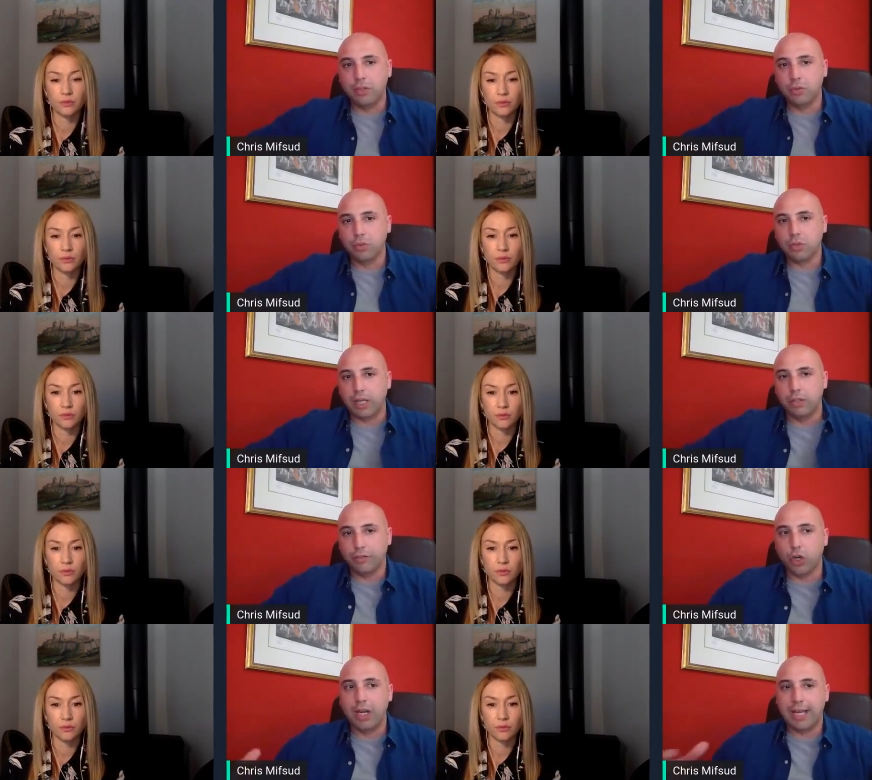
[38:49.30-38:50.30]
Speaker 1: to kind of
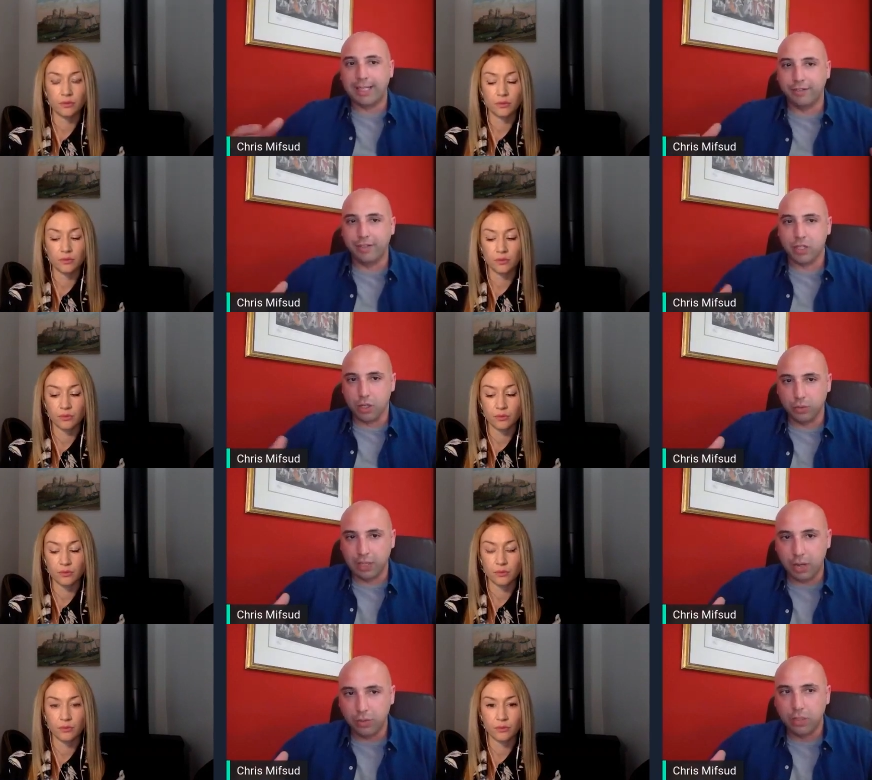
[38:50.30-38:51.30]
collectively slow
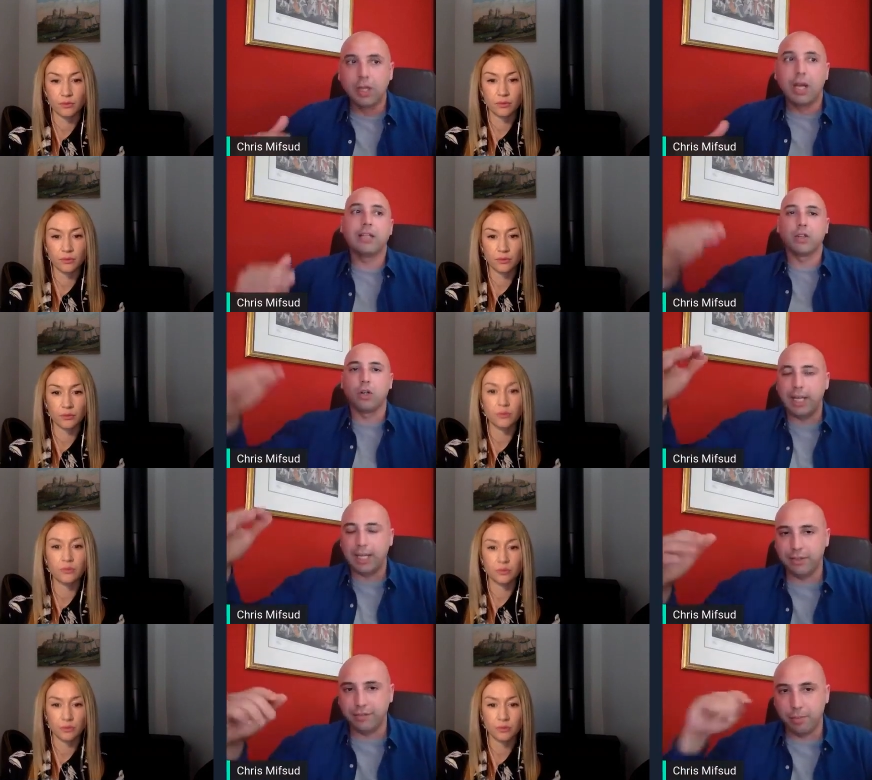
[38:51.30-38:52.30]
down and
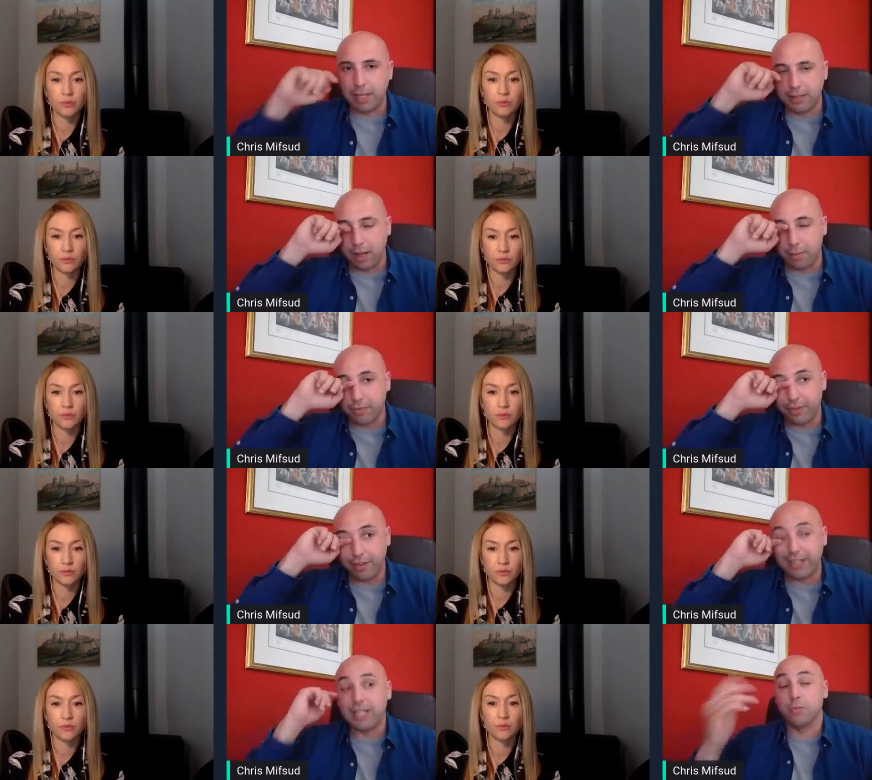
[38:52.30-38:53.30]
collectively build up, if, if
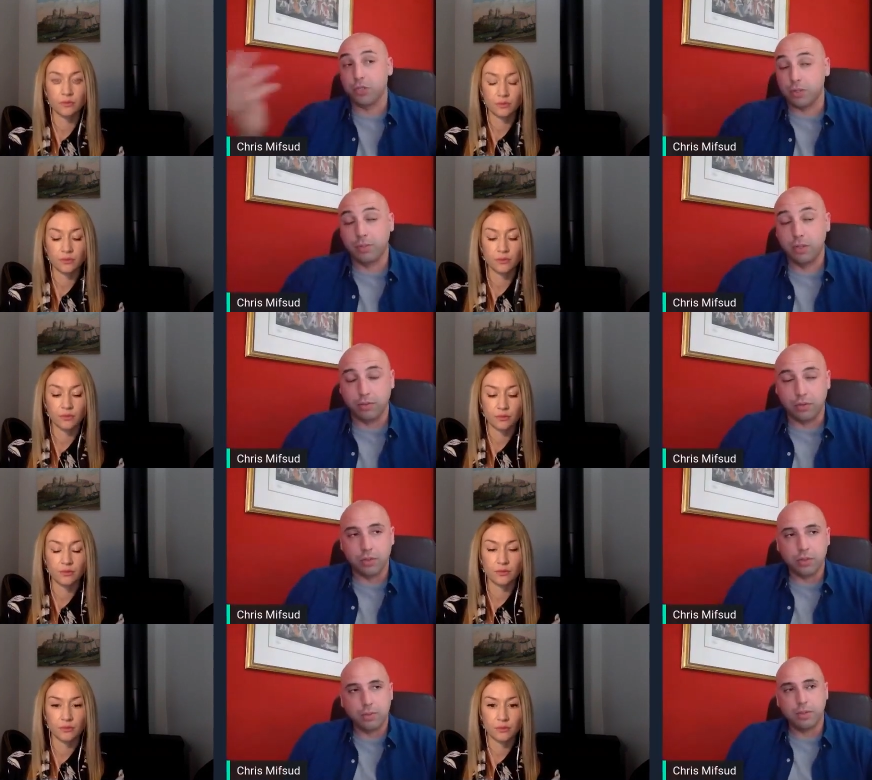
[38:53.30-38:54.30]
that's possible, of course.
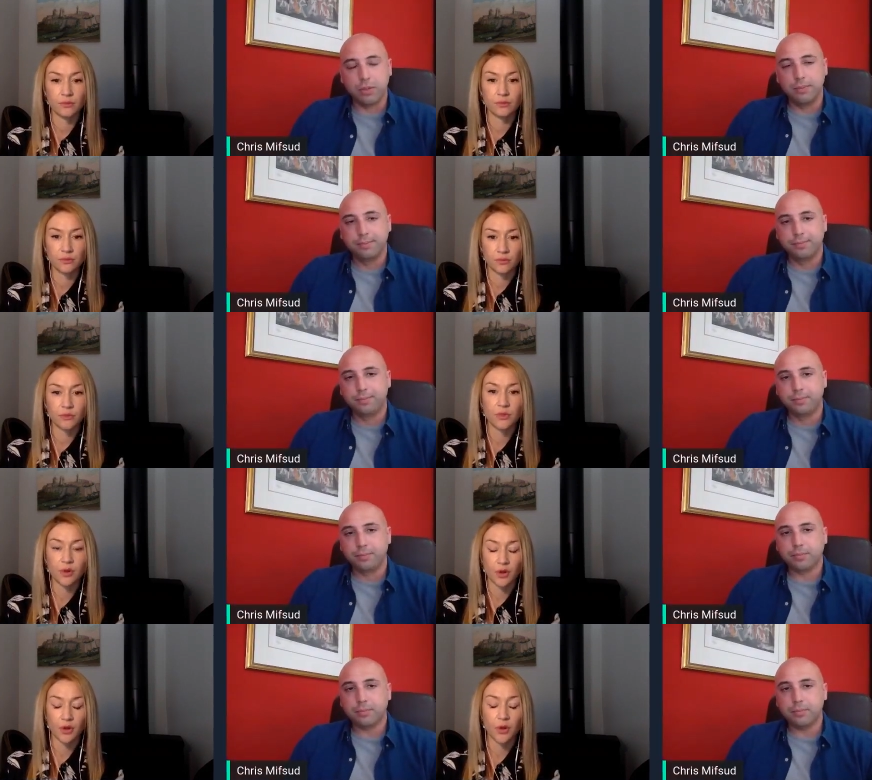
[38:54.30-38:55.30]

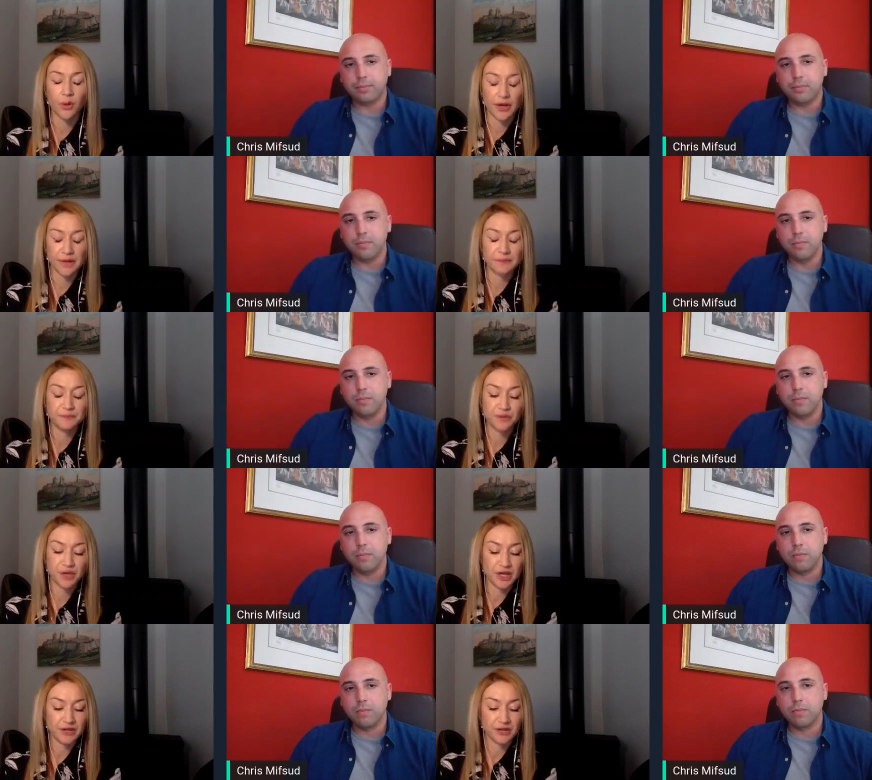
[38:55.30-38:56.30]
Speaker 2: Okay,
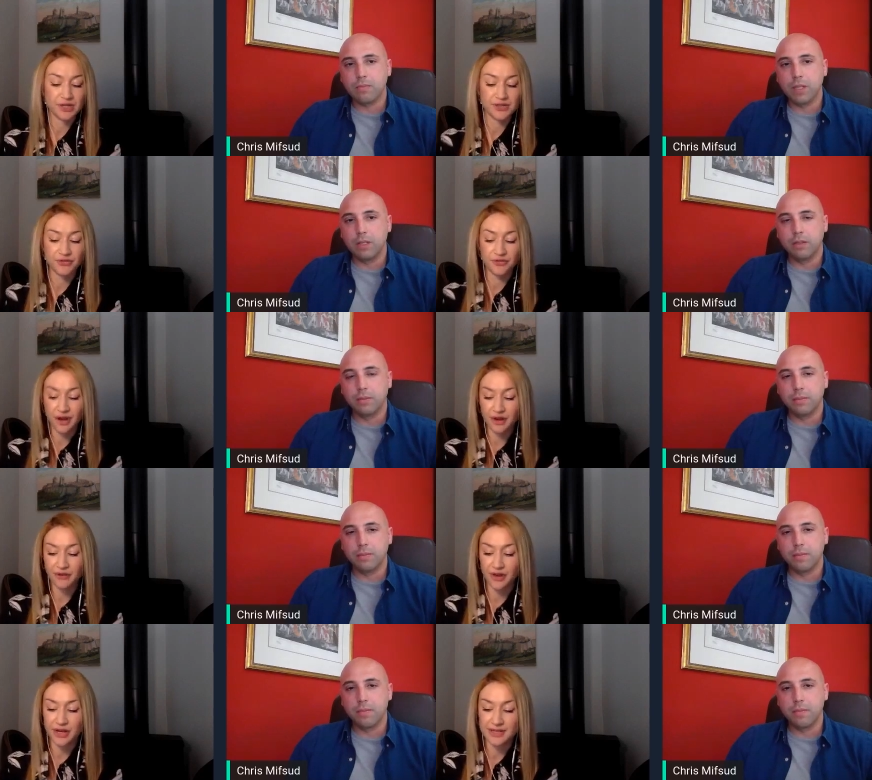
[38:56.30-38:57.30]
brilliant, Chris. Very, very
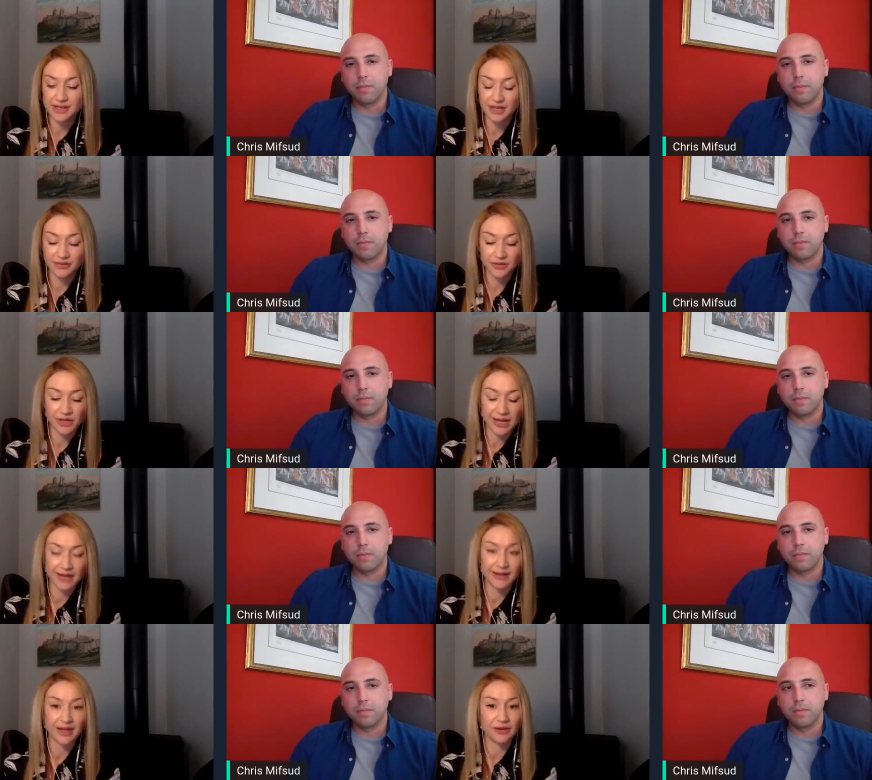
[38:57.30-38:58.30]
insightful and,
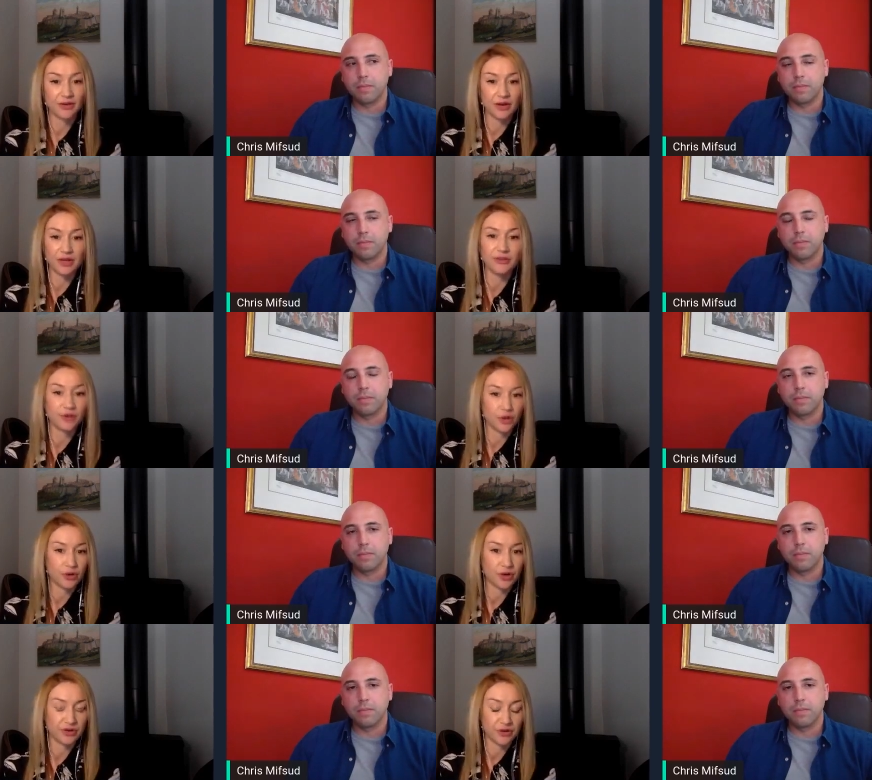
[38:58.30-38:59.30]
and great to know. Great
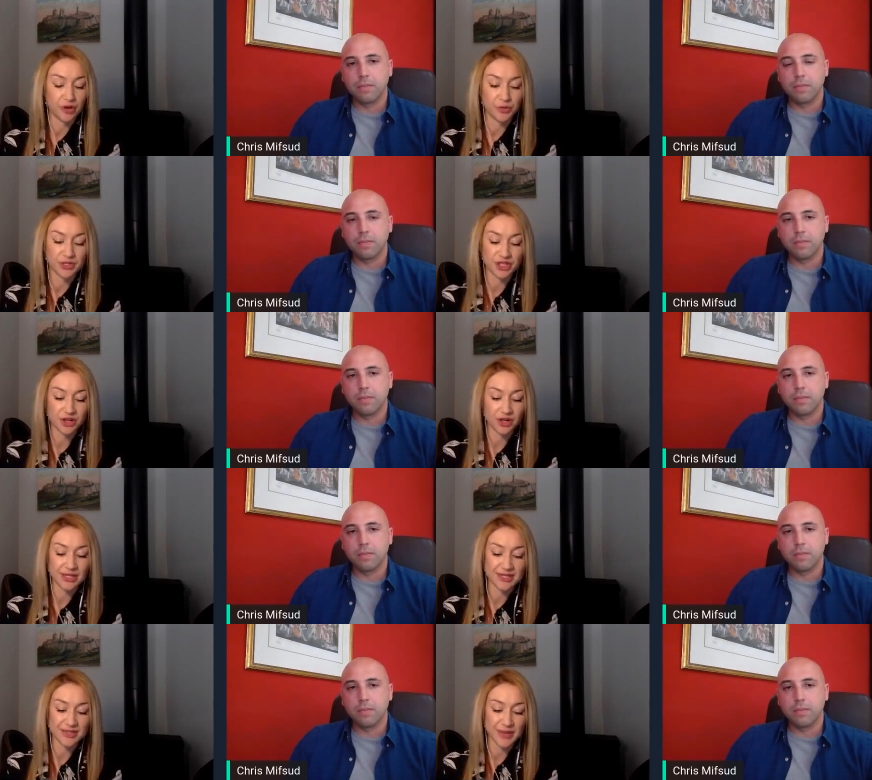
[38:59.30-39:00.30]
to know your position on it
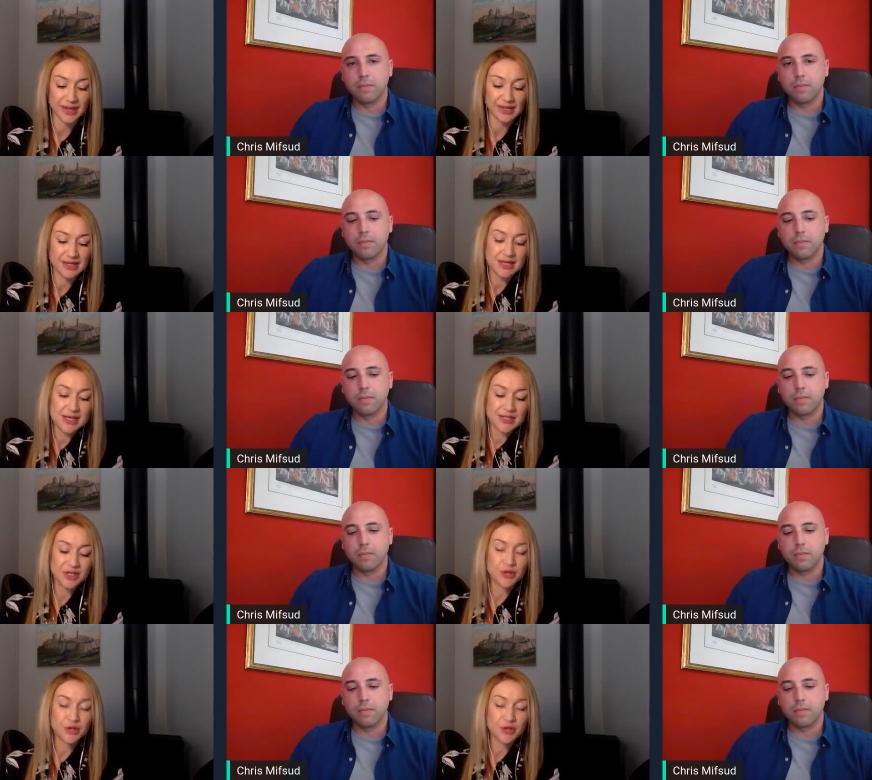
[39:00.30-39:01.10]
as well. So